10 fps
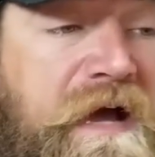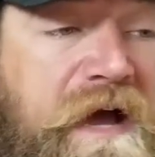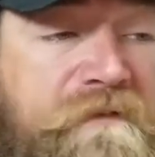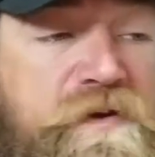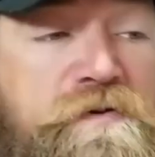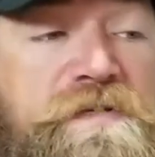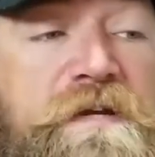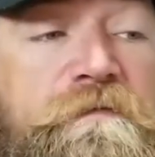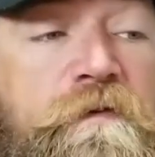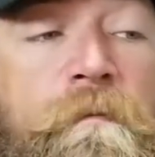I've used
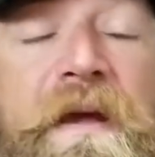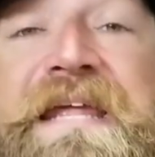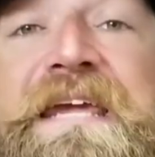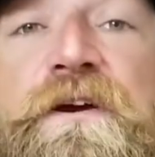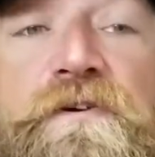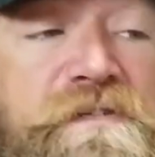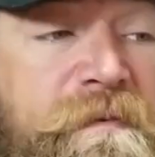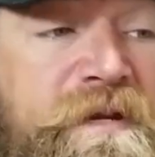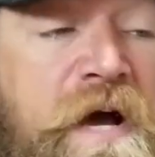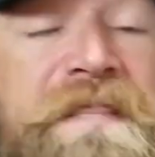it for many years. I
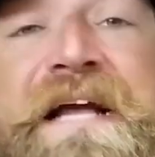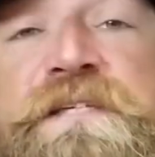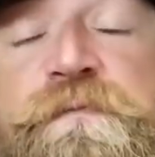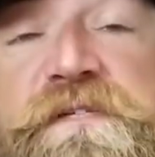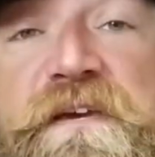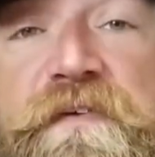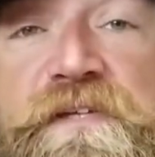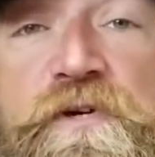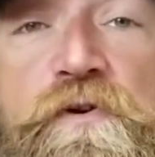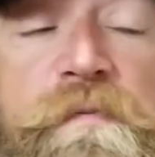mean, not that specific
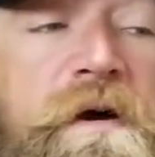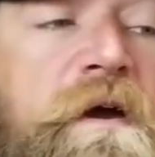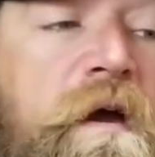tube,